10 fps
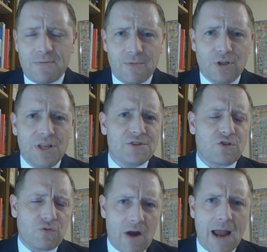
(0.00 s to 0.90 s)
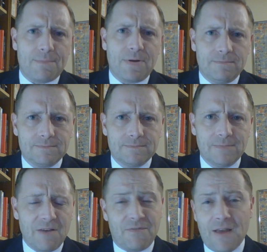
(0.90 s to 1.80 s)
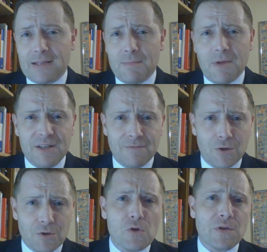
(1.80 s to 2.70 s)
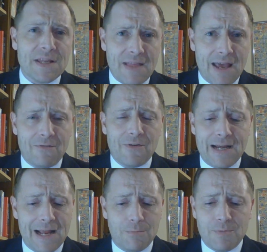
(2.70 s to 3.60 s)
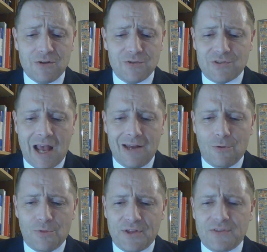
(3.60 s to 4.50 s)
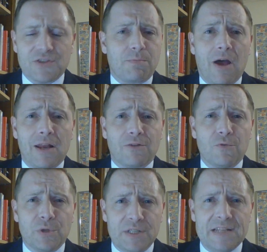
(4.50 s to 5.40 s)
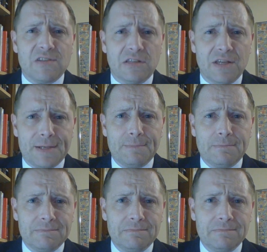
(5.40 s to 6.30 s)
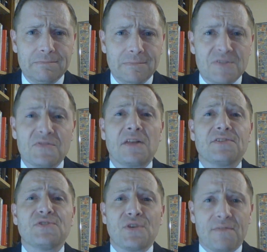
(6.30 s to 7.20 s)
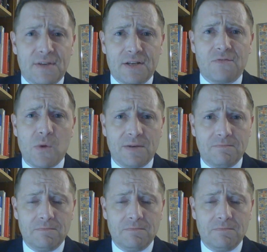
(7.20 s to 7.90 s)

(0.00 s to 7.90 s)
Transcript: The lid is crap. In fact, I'm not even going to go get that right now because I don't think this product really needs a lid. It's not deserving of one.